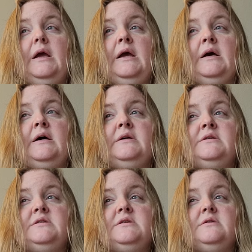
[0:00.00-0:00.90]

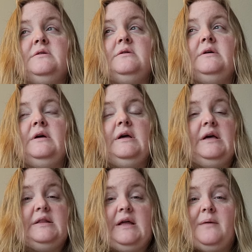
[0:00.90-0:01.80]
and
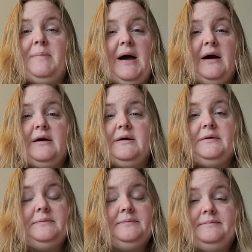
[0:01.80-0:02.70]
get that back
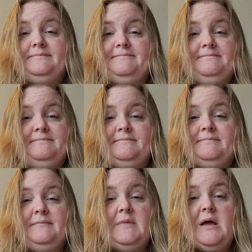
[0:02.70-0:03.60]

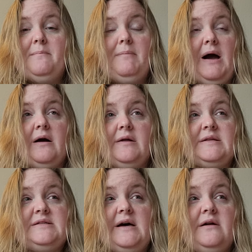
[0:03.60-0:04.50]
back on the
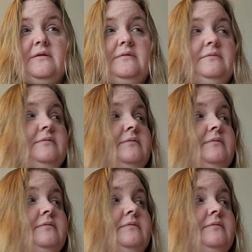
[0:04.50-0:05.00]
saddle.